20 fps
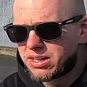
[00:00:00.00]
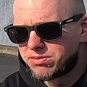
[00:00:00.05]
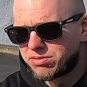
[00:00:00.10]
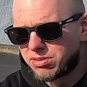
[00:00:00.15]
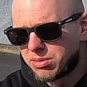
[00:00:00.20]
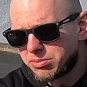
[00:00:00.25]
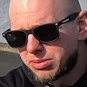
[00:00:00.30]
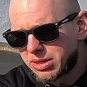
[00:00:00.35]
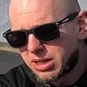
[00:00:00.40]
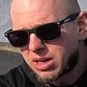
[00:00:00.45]

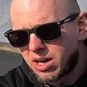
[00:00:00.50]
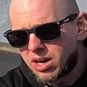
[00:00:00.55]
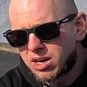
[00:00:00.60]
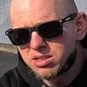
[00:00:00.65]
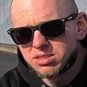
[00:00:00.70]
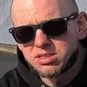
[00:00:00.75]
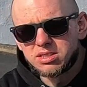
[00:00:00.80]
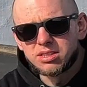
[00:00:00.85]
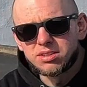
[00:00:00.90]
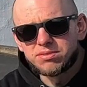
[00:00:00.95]
from the
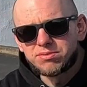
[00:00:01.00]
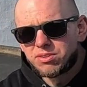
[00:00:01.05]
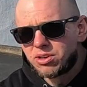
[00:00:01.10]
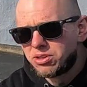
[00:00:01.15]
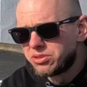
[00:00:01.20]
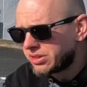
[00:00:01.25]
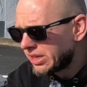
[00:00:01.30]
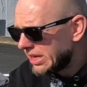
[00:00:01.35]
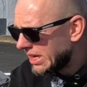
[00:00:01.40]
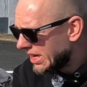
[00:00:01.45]
cars in the
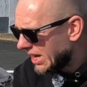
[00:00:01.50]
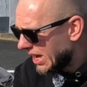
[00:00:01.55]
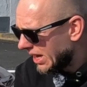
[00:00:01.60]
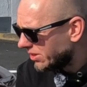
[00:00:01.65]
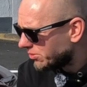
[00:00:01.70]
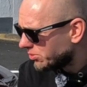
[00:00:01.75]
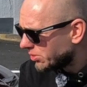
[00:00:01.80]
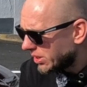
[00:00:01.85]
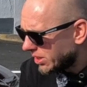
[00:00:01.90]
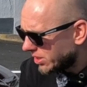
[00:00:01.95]
front,
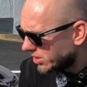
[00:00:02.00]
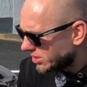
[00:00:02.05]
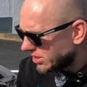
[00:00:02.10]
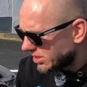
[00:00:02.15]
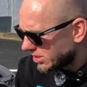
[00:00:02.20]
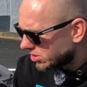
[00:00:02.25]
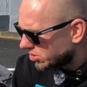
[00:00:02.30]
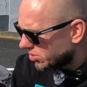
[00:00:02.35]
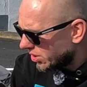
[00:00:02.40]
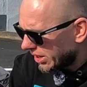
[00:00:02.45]
and we are
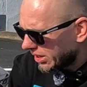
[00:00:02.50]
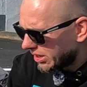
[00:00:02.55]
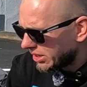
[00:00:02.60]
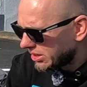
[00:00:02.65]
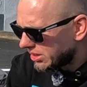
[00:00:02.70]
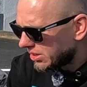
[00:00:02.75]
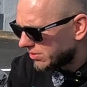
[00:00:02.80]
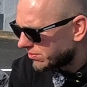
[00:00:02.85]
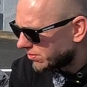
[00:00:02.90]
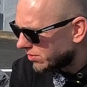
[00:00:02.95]
just
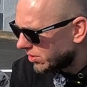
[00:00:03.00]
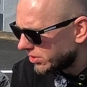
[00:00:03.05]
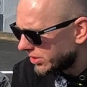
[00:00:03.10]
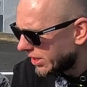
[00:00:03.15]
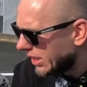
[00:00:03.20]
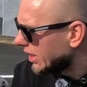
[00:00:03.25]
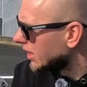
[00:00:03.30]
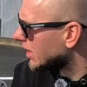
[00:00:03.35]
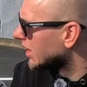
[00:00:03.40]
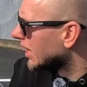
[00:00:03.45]
cracking the front
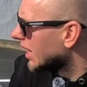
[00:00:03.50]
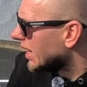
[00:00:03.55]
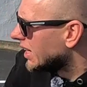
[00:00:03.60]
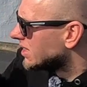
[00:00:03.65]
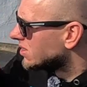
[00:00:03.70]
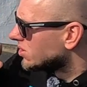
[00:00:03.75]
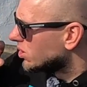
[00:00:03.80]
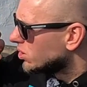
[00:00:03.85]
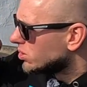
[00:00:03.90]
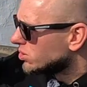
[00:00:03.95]

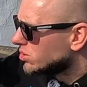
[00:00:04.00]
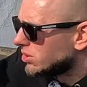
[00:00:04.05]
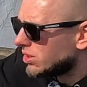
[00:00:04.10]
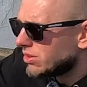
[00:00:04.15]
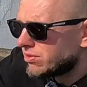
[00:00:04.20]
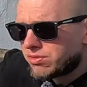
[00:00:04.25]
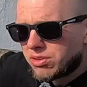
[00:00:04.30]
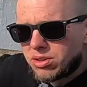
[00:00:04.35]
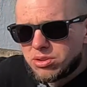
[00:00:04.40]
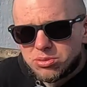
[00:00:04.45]
headlights, also
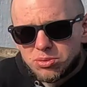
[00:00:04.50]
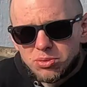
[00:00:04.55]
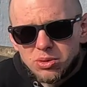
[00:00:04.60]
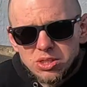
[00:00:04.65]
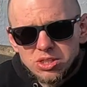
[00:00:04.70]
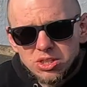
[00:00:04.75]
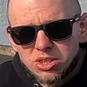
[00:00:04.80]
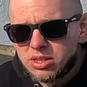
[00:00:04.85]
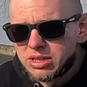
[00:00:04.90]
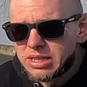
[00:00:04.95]
the front
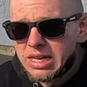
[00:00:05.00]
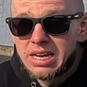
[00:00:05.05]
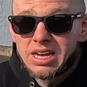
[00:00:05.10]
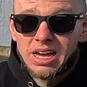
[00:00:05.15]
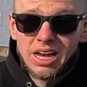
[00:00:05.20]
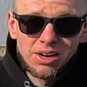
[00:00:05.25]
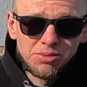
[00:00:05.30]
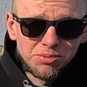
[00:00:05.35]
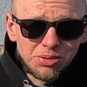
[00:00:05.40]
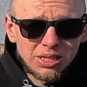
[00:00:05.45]
windshield,
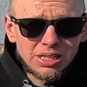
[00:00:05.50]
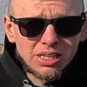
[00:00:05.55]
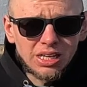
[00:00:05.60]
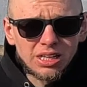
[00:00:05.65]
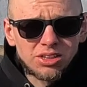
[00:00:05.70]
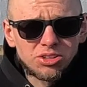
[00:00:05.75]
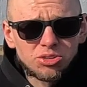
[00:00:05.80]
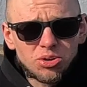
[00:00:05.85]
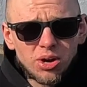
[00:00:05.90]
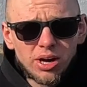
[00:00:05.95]
and we
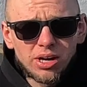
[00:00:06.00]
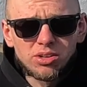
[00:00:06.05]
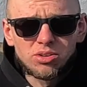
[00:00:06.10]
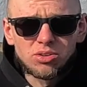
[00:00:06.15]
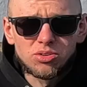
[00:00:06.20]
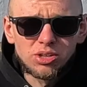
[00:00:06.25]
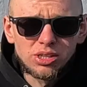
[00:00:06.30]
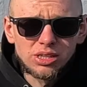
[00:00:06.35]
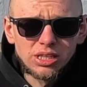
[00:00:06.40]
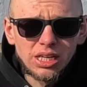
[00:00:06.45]
can crack
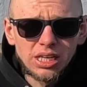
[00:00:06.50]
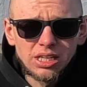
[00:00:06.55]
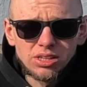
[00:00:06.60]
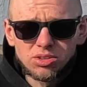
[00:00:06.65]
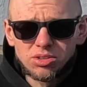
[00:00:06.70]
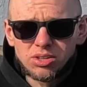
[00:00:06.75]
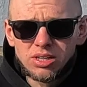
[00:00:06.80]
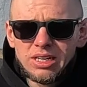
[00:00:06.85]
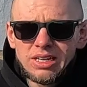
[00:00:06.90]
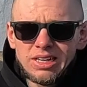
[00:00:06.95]
your
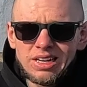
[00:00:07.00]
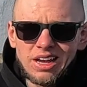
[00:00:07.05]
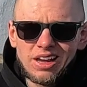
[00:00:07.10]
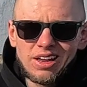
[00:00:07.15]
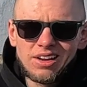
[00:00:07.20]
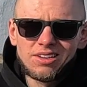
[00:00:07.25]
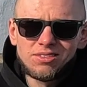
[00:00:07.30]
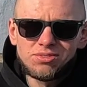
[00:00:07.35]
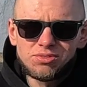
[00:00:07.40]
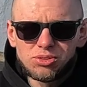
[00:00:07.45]
radiator.
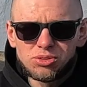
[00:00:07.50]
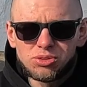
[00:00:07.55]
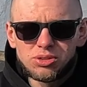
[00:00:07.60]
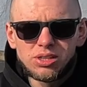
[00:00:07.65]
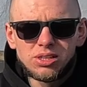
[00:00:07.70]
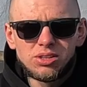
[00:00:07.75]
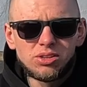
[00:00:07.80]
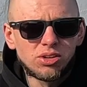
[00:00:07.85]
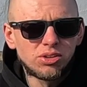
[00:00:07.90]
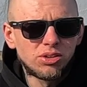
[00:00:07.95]
And if you
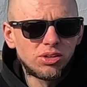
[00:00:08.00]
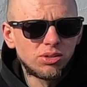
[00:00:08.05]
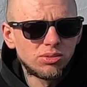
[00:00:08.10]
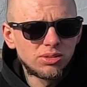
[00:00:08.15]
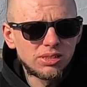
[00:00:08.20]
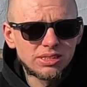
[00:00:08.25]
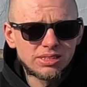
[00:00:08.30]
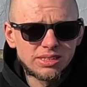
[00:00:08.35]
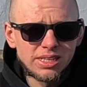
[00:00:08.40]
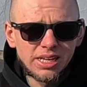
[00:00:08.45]
did not
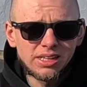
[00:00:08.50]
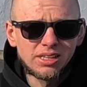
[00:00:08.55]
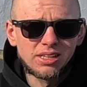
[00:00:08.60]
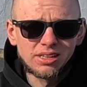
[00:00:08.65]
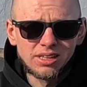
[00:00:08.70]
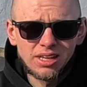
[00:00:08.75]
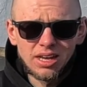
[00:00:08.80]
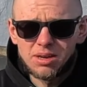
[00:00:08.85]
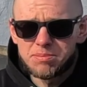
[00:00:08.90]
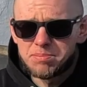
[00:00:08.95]
notice that in
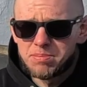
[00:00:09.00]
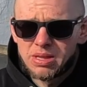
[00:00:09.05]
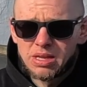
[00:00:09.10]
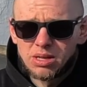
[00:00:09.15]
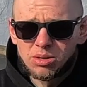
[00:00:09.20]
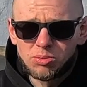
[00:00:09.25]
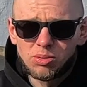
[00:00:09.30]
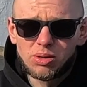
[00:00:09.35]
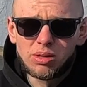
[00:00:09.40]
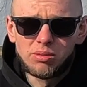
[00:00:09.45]
time,
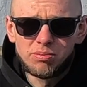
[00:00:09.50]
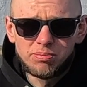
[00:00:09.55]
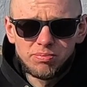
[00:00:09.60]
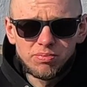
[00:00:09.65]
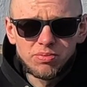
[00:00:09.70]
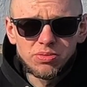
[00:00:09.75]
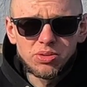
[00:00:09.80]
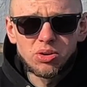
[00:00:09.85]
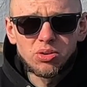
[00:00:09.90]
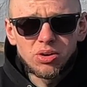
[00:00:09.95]
well,
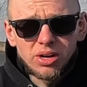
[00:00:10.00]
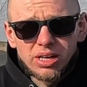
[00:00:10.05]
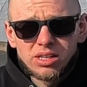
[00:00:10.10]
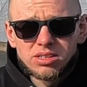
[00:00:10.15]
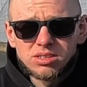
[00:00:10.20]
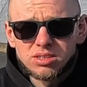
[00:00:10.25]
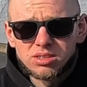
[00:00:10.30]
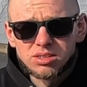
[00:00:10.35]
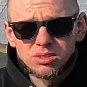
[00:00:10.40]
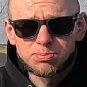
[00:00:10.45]
your
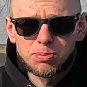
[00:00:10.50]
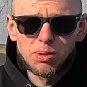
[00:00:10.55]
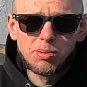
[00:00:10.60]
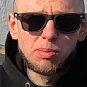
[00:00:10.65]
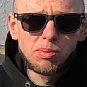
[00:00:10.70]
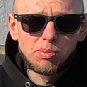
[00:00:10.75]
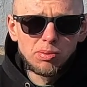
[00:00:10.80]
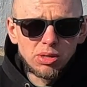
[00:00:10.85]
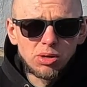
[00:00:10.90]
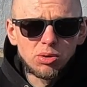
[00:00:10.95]
engine is
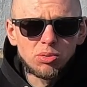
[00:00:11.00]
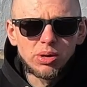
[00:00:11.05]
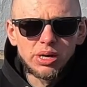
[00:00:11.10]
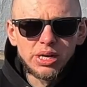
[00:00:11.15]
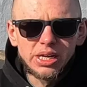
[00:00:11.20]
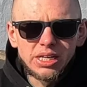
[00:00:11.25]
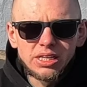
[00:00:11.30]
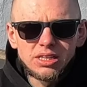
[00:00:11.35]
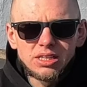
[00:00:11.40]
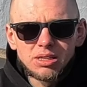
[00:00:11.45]
probably
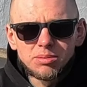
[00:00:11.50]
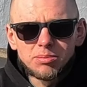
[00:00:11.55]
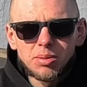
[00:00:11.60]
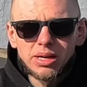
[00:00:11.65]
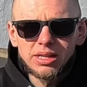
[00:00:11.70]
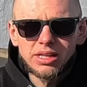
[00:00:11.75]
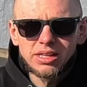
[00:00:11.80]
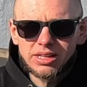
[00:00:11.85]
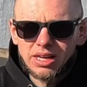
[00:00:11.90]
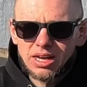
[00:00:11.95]
overheating
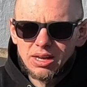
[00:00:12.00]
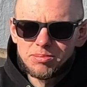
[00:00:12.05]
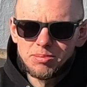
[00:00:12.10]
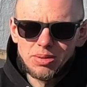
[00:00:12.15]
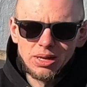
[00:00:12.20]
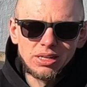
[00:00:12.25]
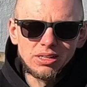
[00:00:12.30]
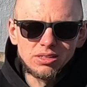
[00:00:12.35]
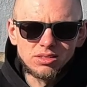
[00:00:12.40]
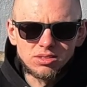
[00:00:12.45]
by the time
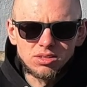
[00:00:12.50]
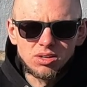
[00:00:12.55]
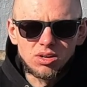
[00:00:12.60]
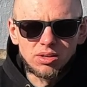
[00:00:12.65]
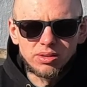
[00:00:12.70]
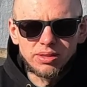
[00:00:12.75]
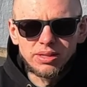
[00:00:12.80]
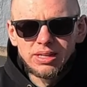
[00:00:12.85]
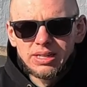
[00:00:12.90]
and it's gone.